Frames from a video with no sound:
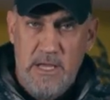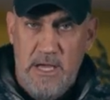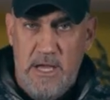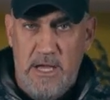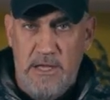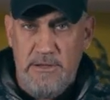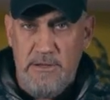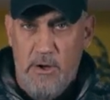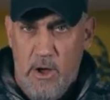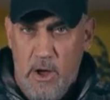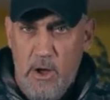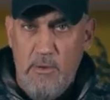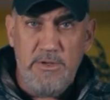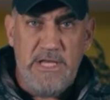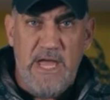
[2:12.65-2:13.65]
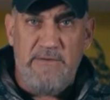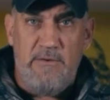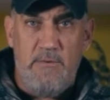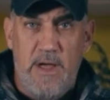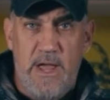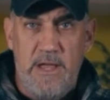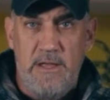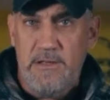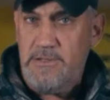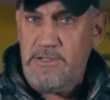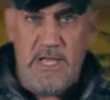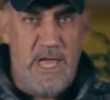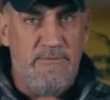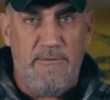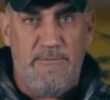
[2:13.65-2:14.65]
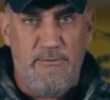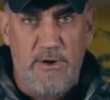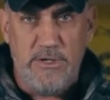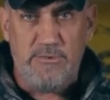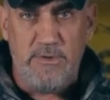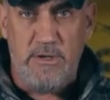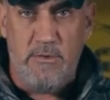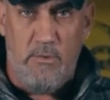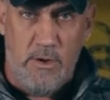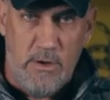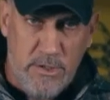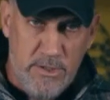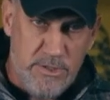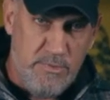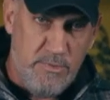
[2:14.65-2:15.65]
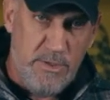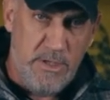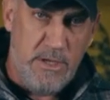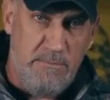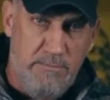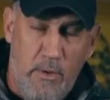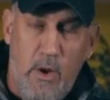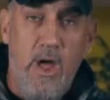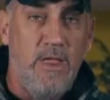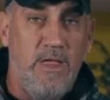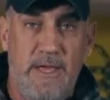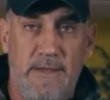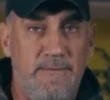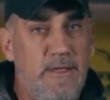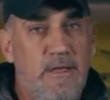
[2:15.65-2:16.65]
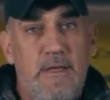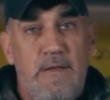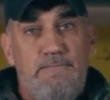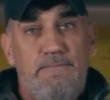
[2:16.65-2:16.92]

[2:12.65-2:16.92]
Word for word: Uh, you always have a way to have a fresh drink of water because when you can boil it,